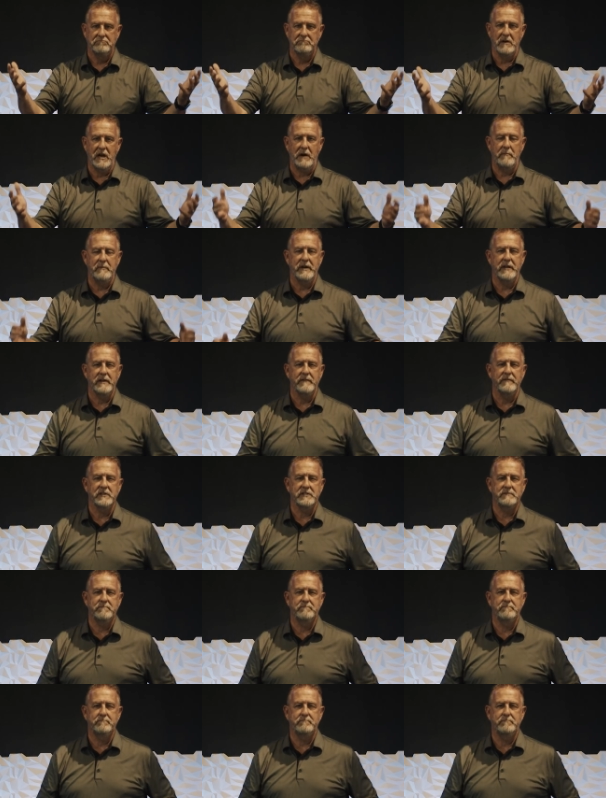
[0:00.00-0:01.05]
How many of
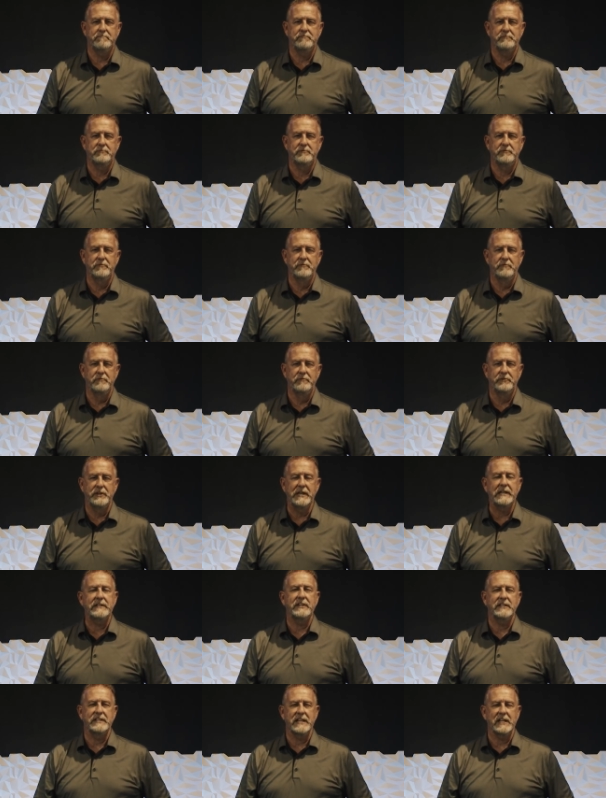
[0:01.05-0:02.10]
us
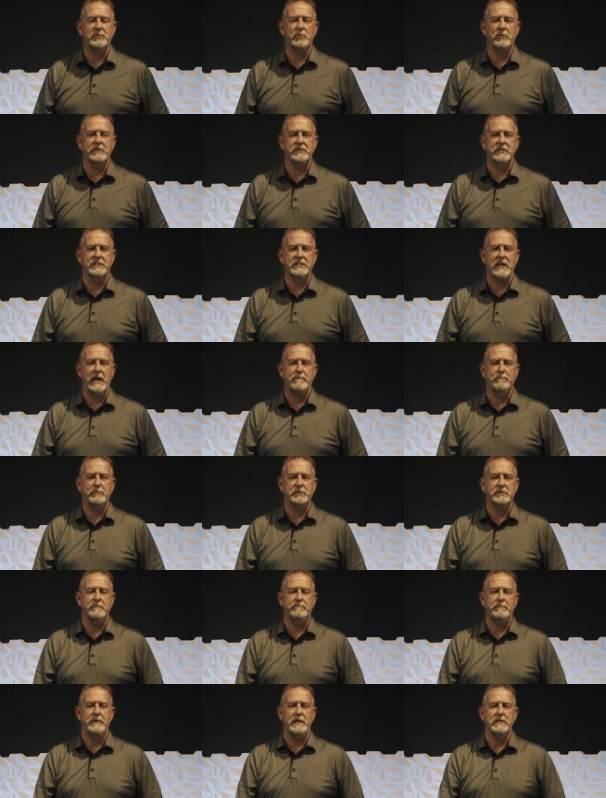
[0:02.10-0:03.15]
think that that's what
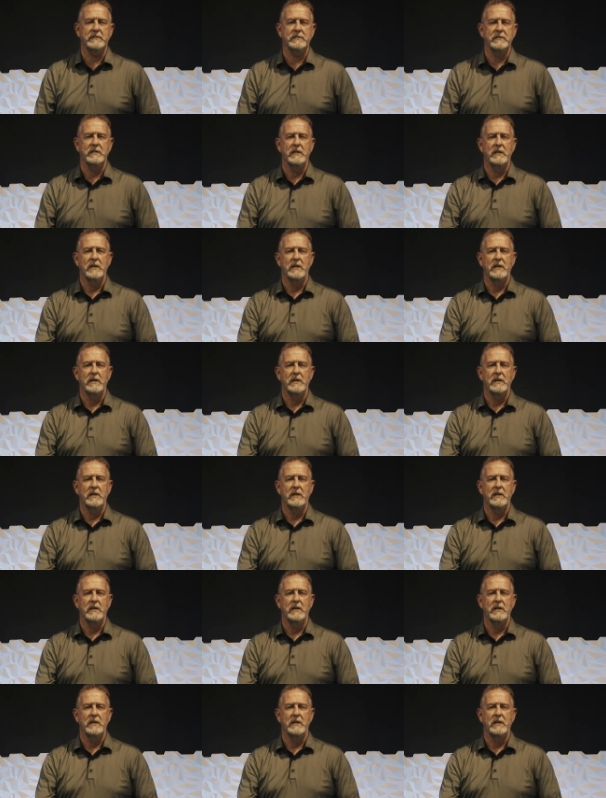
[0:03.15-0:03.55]
discipleship is?